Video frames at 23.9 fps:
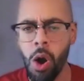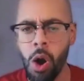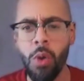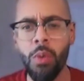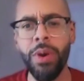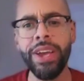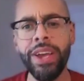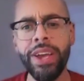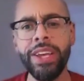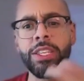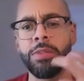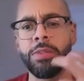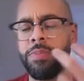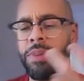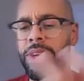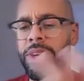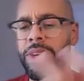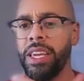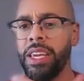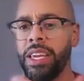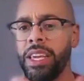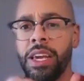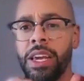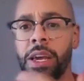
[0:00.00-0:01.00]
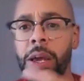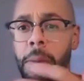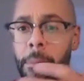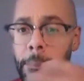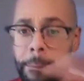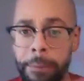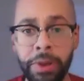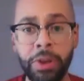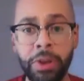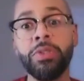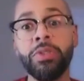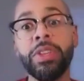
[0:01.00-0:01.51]
always be
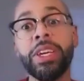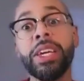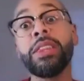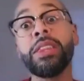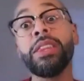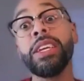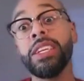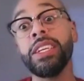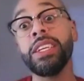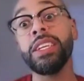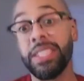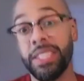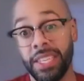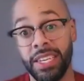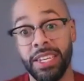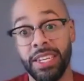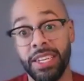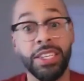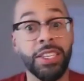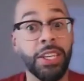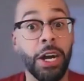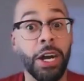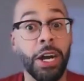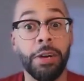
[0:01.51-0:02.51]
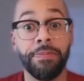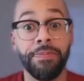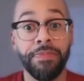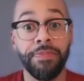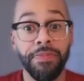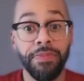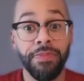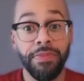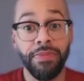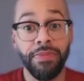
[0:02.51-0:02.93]
building these things up.